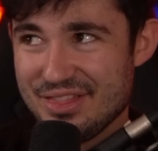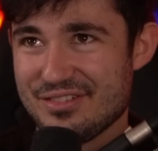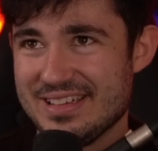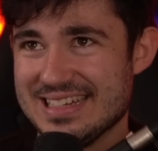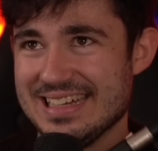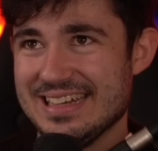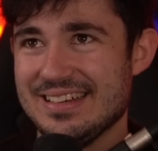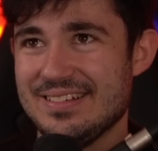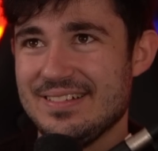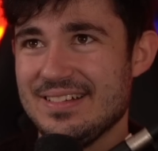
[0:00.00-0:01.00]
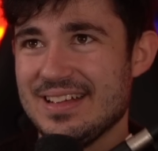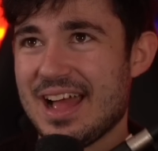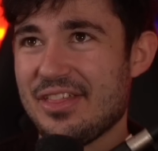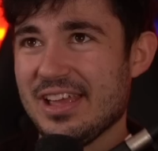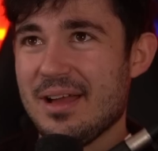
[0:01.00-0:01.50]
in 3D.
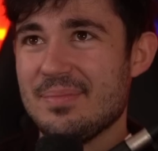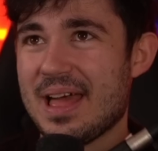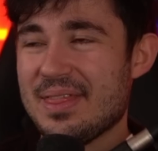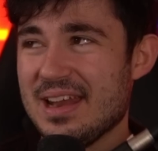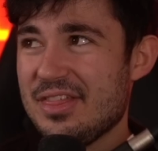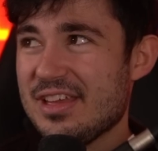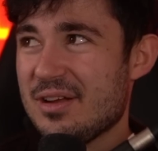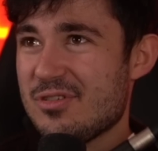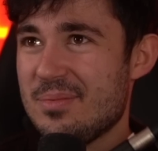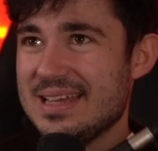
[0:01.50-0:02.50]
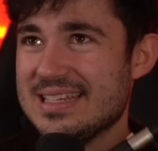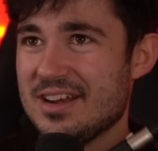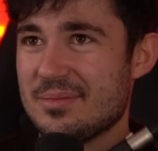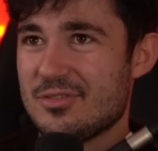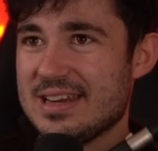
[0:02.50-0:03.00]
I think I'm probably done
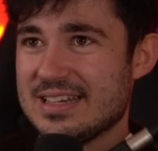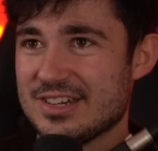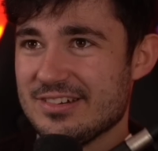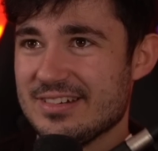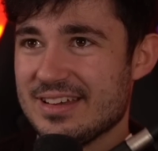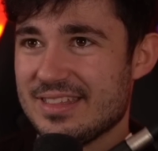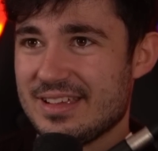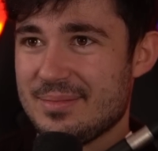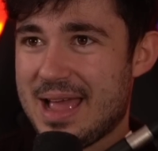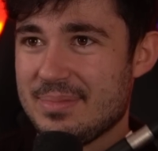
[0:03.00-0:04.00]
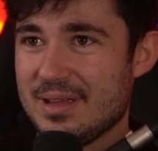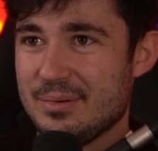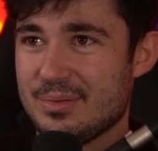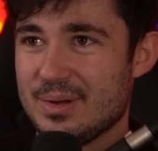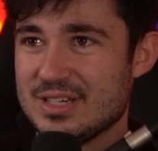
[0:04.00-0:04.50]
upgrading Shuri. I think I'm happy
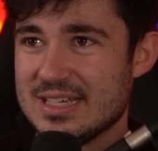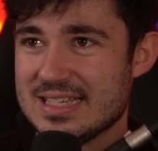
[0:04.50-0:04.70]
with where she's